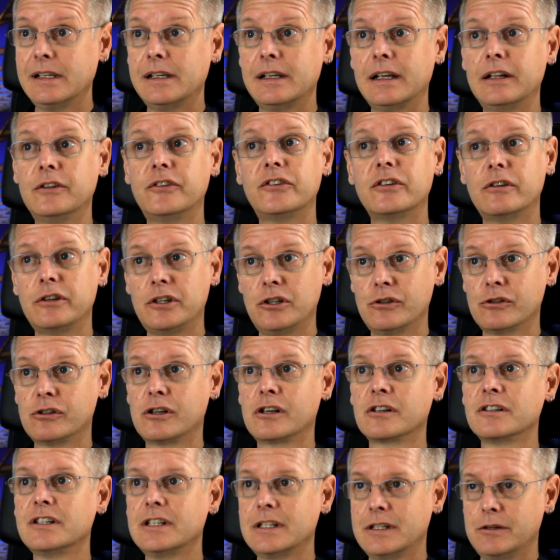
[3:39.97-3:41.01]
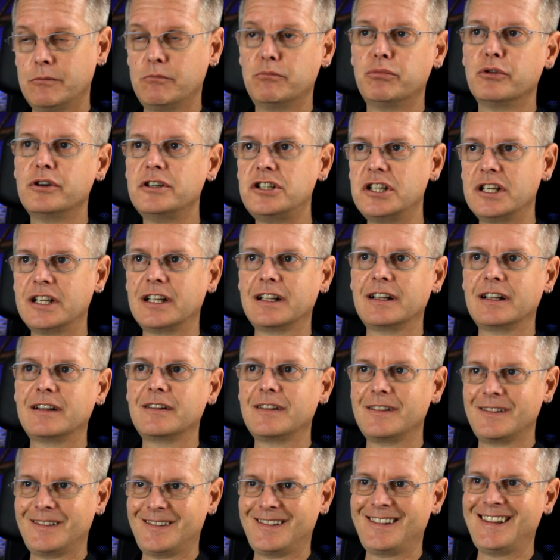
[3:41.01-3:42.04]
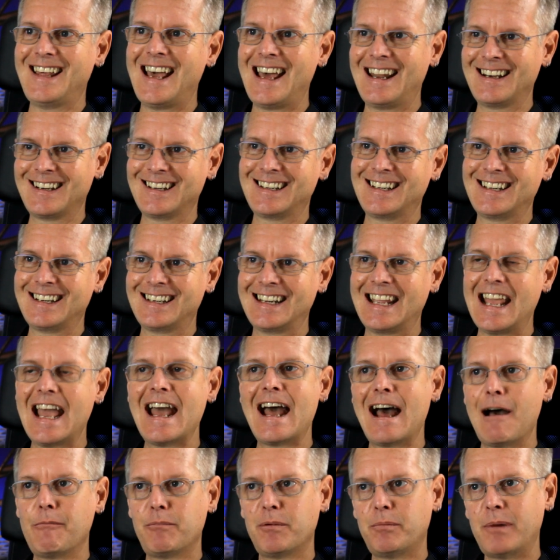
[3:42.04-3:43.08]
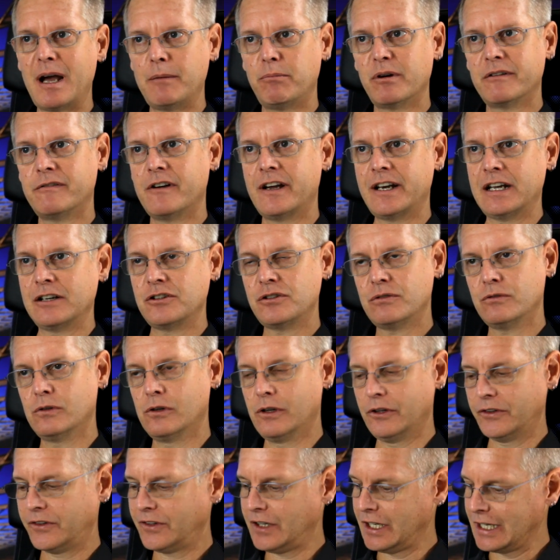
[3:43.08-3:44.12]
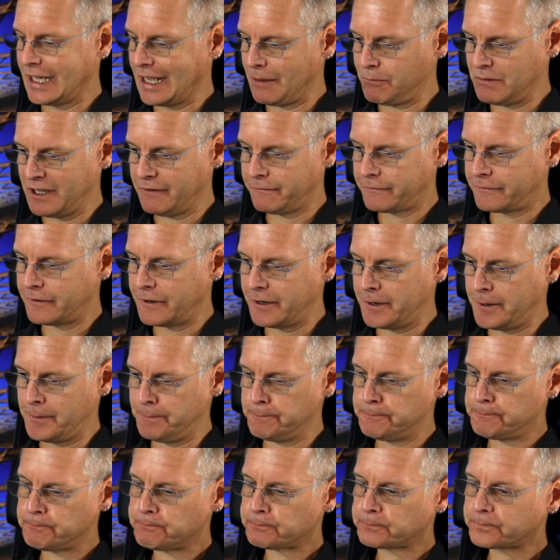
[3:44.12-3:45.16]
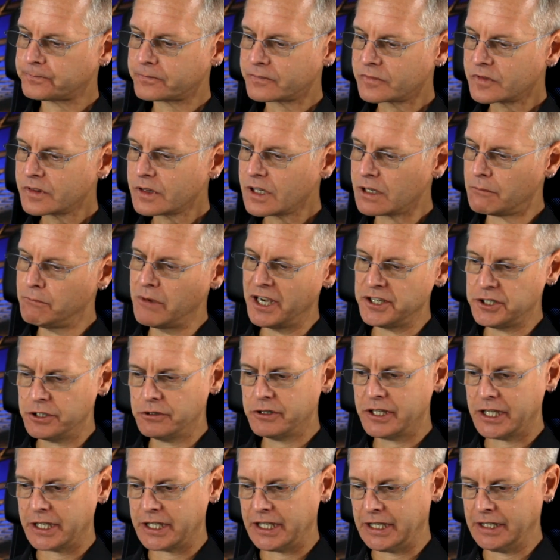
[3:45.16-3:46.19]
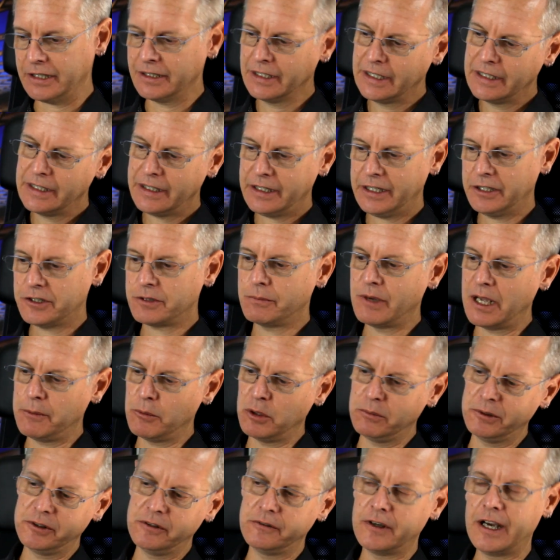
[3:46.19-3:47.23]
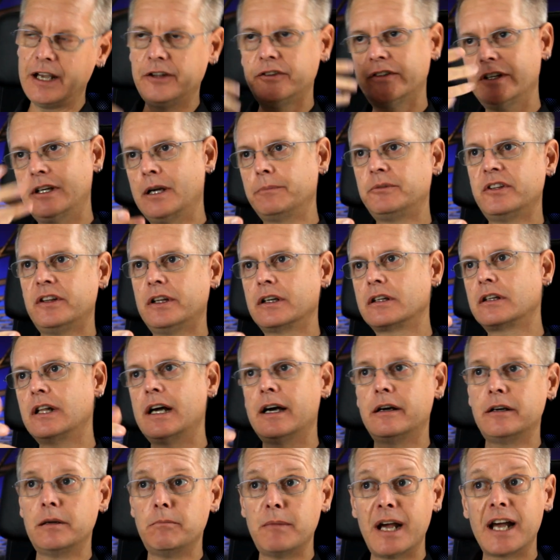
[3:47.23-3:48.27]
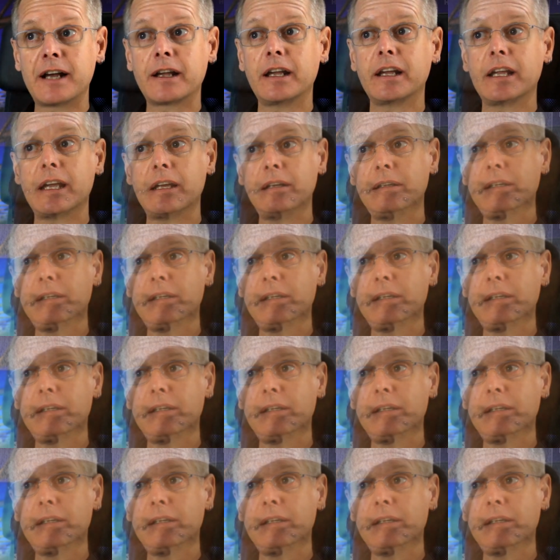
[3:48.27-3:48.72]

And so you're bridging that gap by providing tools that get me from my doohickey into my mobile device and up to the cloud and back again.